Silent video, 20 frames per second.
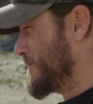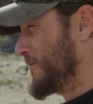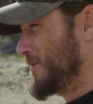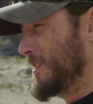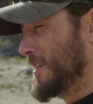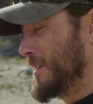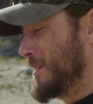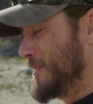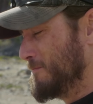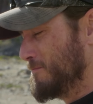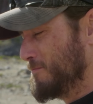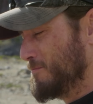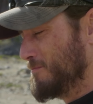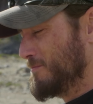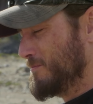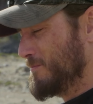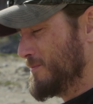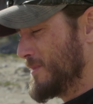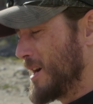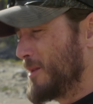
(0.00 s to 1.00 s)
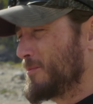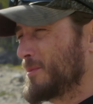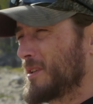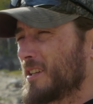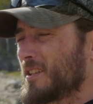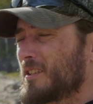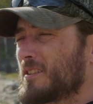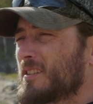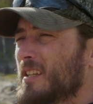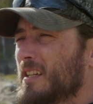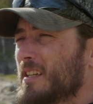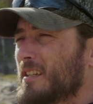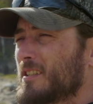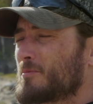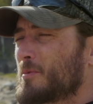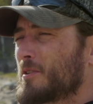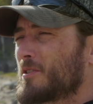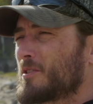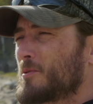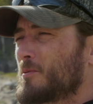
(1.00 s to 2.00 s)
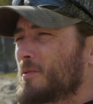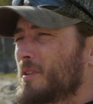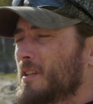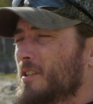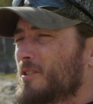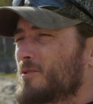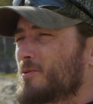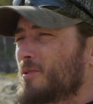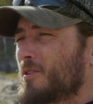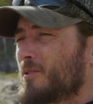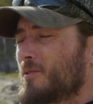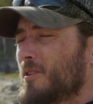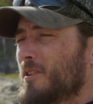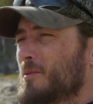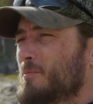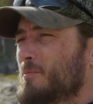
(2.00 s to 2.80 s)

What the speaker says: foot, not be a good thing, especially with kids running around the